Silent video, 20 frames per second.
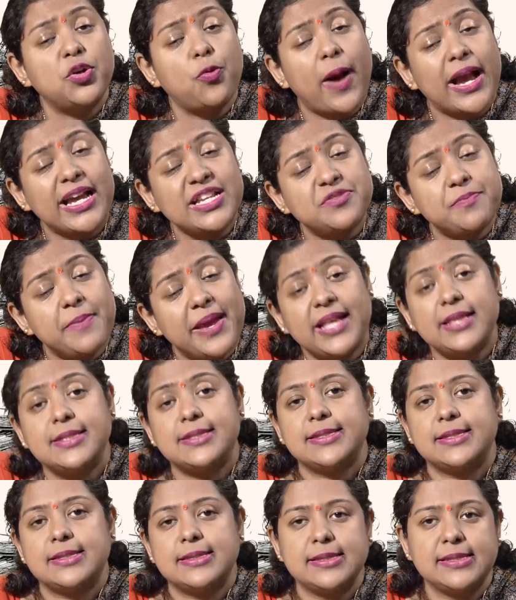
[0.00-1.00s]
white
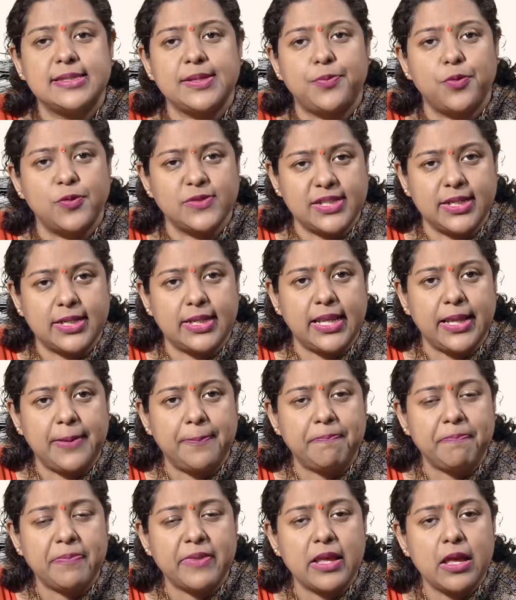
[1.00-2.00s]
males supposedly.
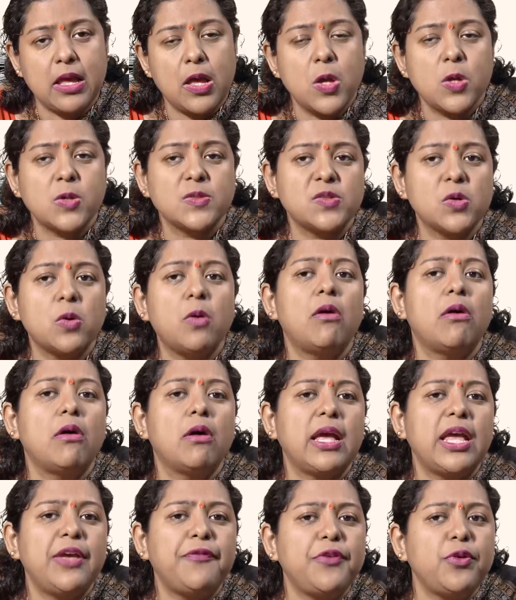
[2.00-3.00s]
So
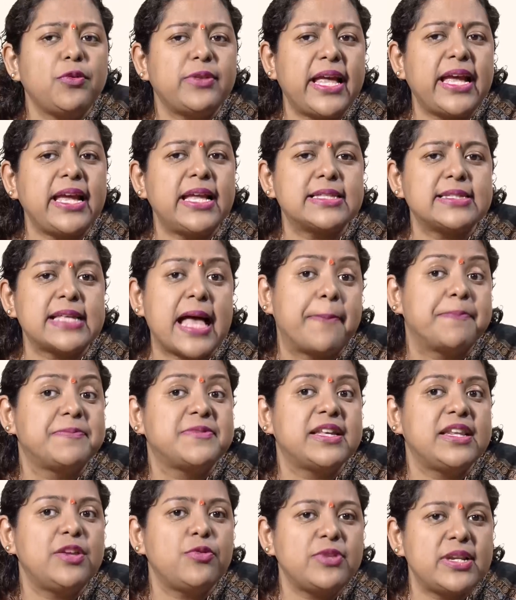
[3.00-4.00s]
if you think it's
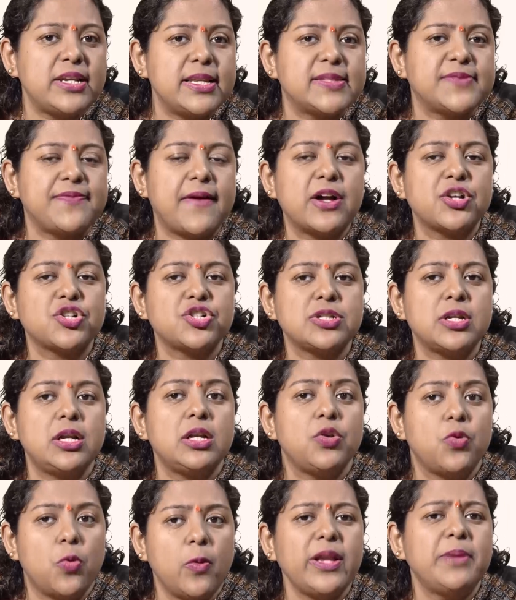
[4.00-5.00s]
absolutely
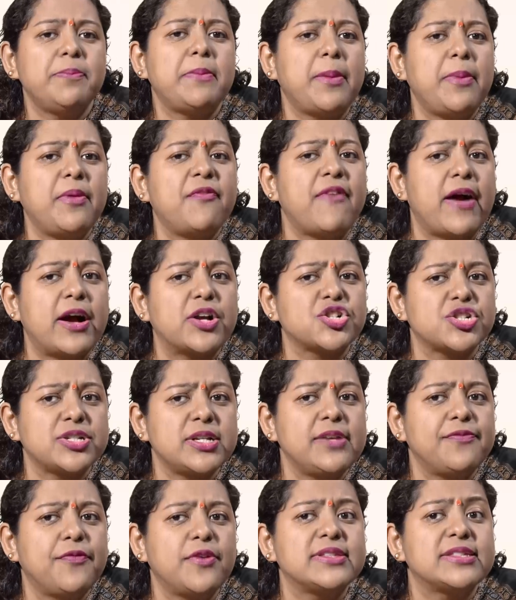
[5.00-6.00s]
dysfunctional, no, it may be
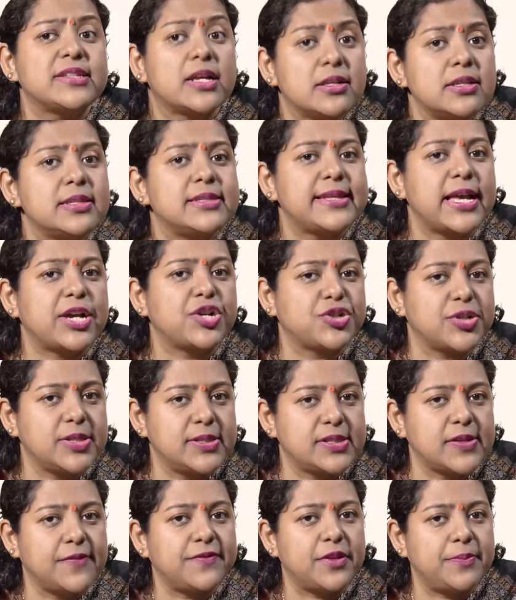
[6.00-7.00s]
functional for certain
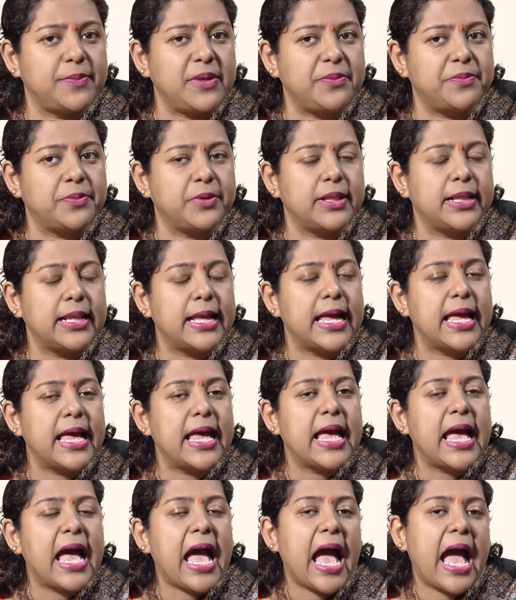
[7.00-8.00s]
sections of the people.
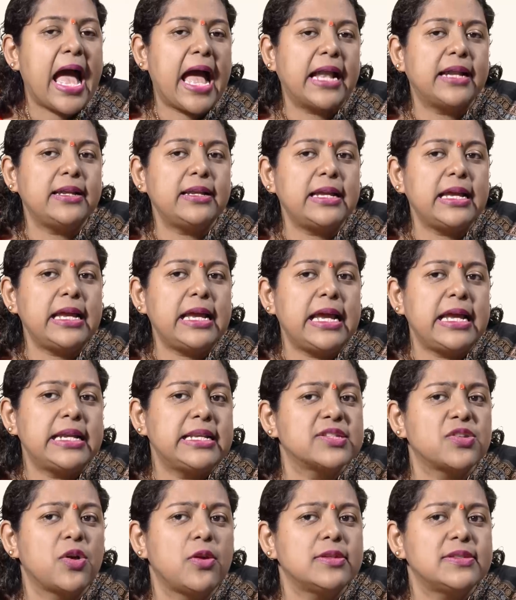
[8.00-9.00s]
And it
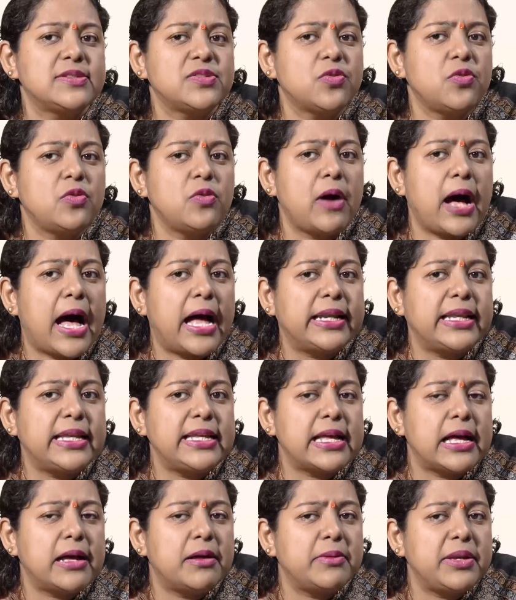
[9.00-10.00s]
is also
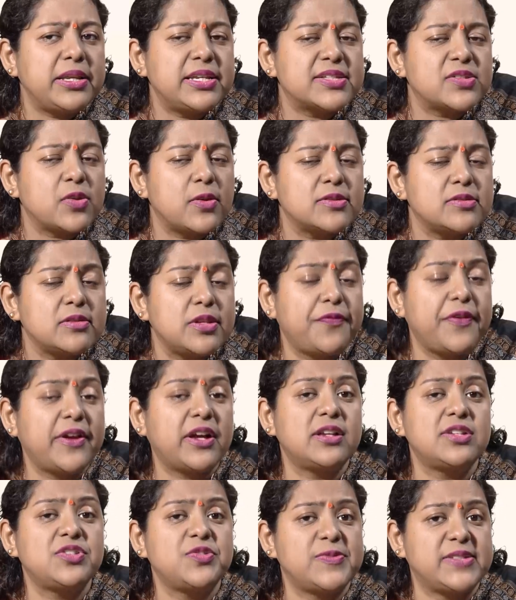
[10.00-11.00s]

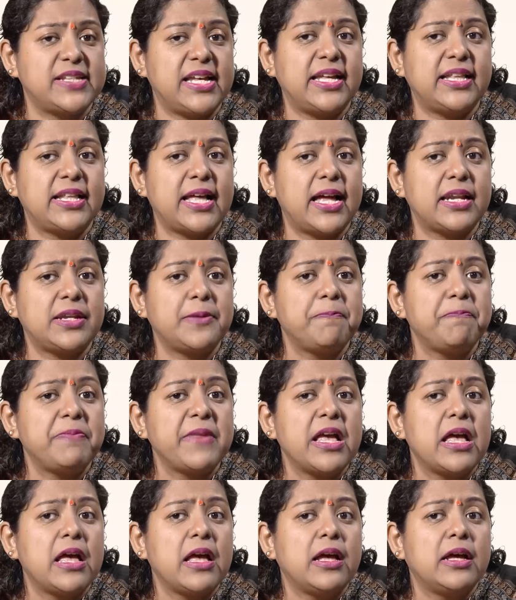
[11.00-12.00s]
difficult to say that
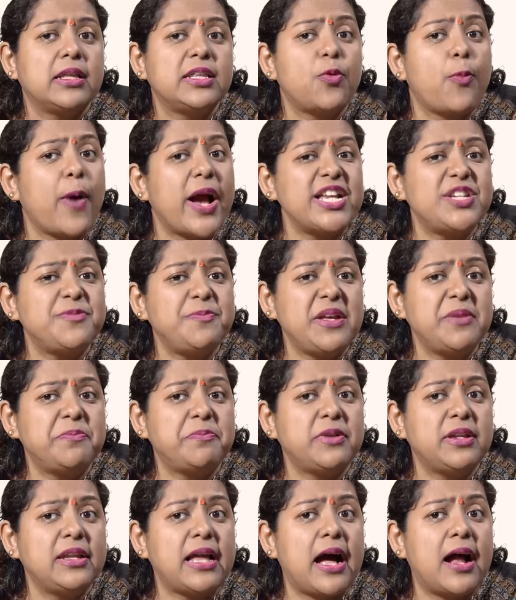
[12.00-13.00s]
the white
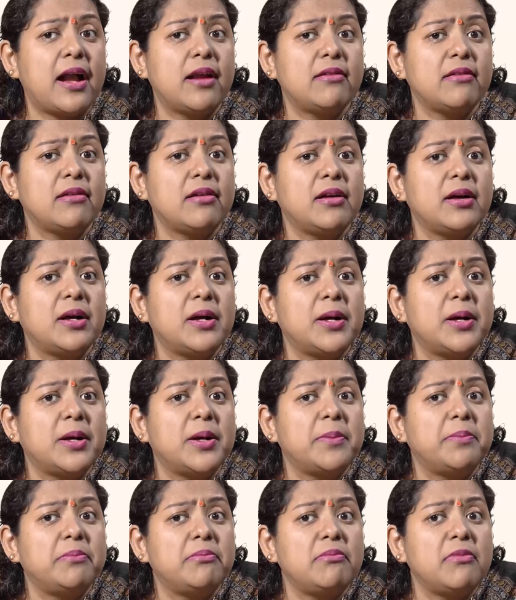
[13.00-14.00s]
people
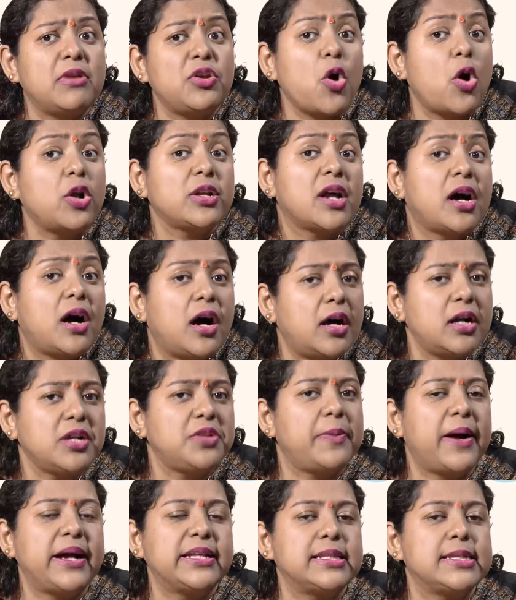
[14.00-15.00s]
are not
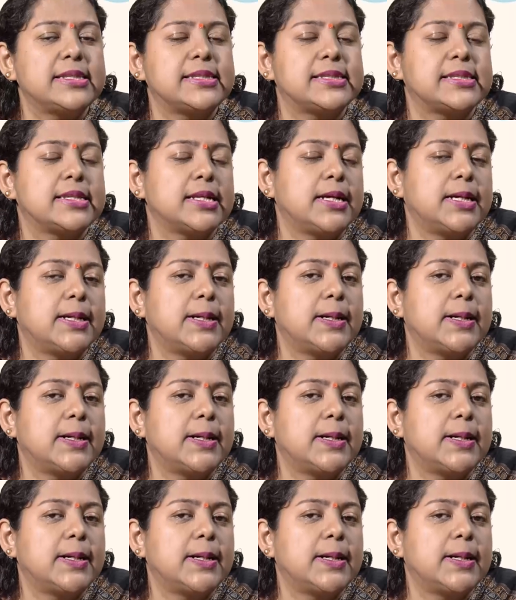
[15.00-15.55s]
hurt by this